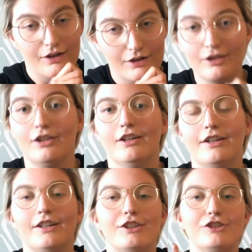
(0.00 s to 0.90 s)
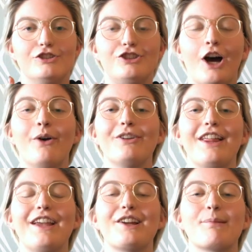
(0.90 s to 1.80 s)
Don't
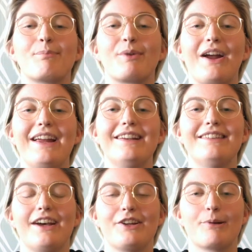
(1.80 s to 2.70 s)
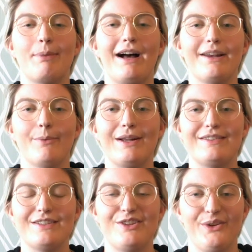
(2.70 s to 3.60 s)
let your brain tell your body what
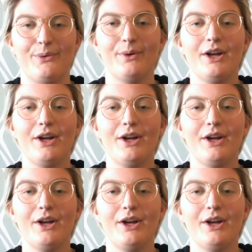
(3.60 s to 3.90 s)
to do.